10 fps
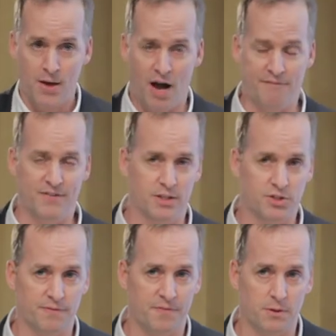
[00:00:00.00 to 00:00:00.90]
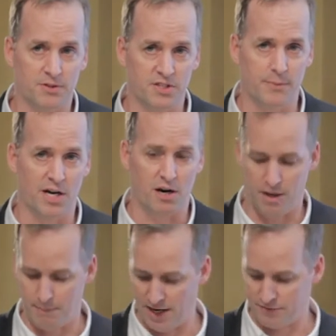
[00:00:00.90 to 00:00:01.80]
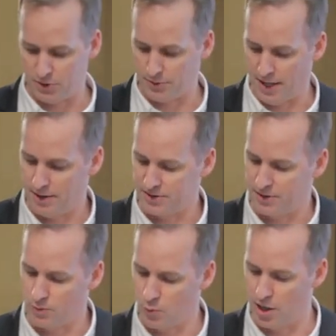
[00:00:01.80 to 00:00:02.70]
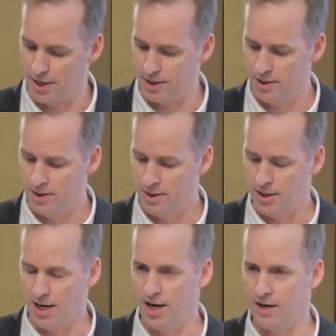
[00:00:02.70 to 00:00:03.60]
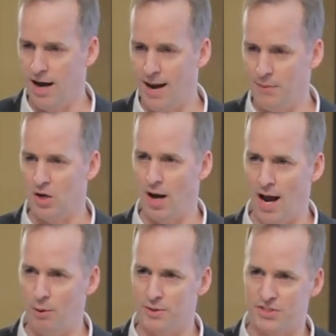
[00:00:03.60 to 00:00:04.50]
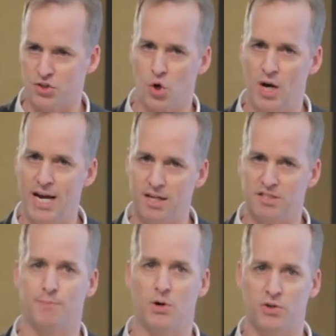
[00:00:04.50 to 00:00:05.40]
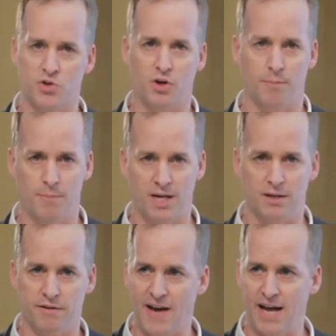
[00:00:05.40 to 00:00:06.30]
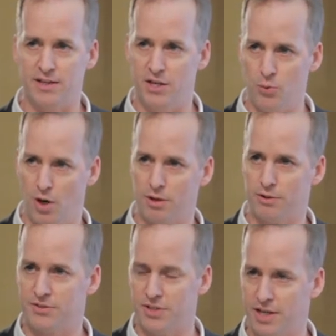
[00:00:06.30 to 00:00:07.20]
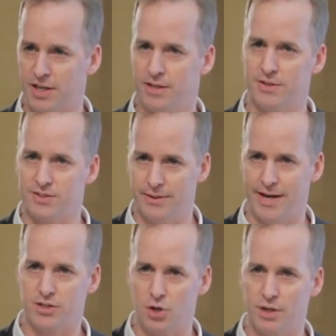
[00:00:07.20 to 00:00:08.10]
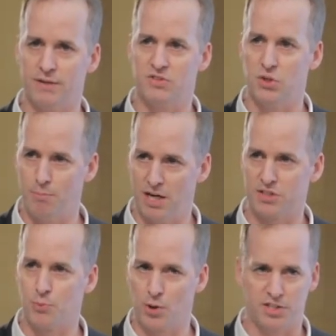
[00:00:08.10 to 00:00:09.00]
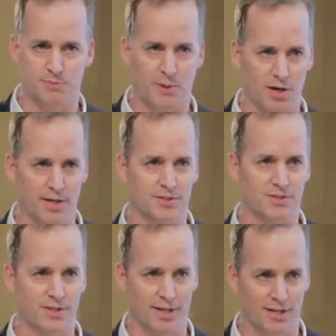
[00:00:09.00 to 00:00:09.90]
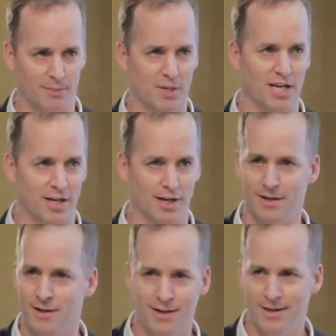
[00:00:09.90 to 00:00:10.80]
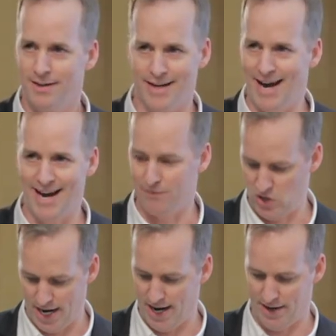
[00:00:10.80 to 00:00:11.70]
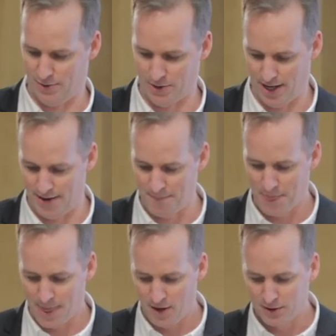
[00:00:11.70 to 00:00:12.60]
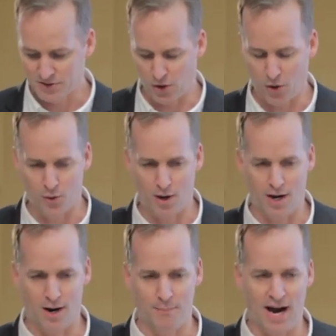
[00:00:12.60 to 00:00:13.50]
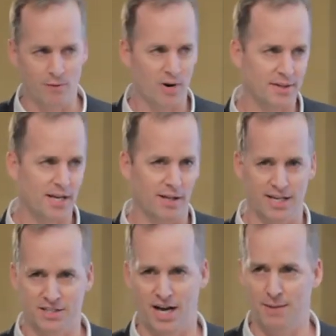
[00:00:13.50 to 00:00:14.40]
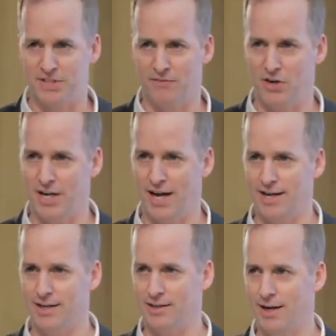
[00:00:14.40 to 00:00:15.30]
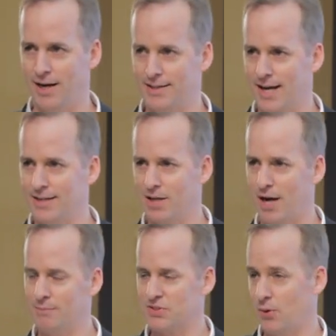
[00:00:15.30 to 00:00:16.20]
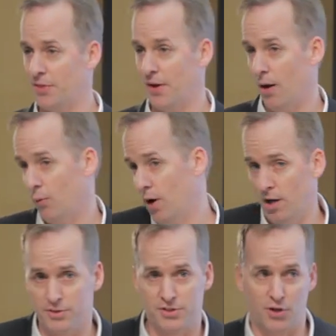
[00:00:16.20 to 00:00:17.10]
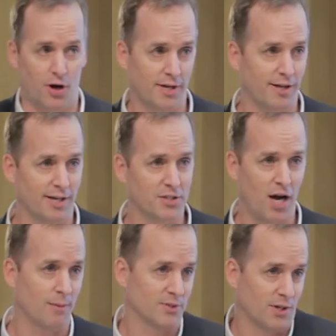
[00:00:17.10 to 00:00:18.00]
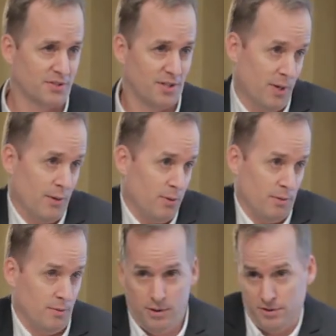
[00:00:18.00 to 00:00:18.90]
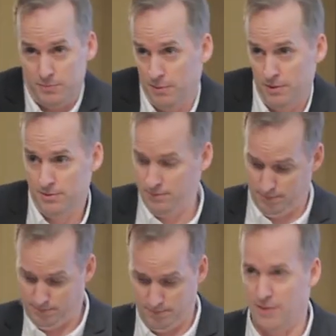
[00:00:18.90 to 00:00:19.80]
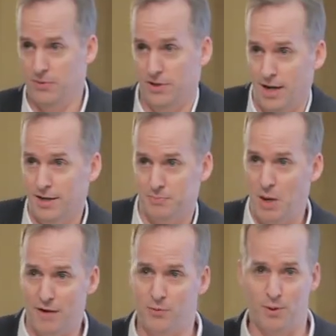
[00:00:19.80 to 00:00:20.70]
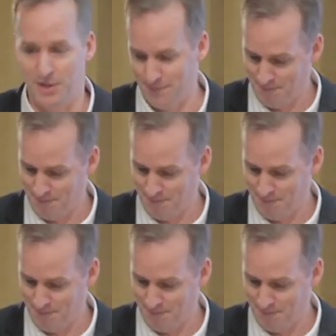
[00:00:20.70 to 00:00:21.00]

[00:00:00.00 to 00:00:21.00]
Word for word: I finished at Fuller Seminary in May of 2001. And I mean, I was as green as a person can be. The fact that you all are sitting in this lecture gives you much more experience in the media than I ever had, okay? So um, I read the LA Times every day uh, at that time, so I thought, well, I'll just call the LA Times I'll see, maybe, who knows, maybe they'll, maybe they got a spot for me.